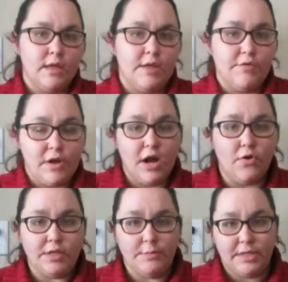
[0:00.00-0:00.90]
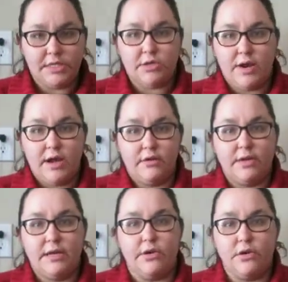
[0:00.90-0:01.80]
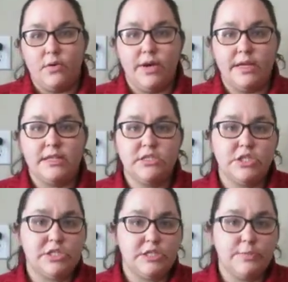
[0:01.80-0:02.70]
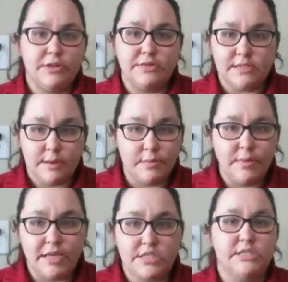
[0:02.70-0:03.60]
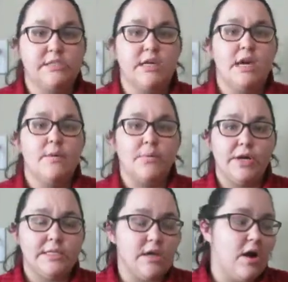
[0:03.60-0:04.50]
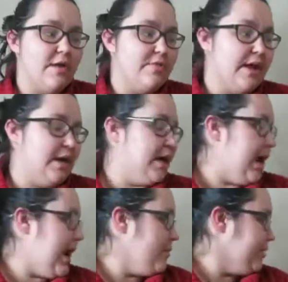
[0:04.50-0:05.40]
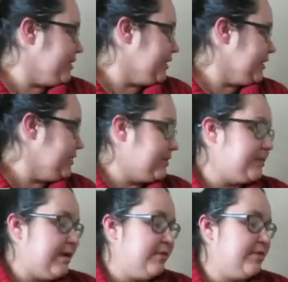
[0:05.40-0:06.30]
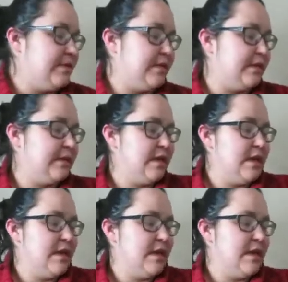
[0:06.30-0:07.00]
if you're not going the bleaching route and you're going just to put the sublimation print on there, I would definitely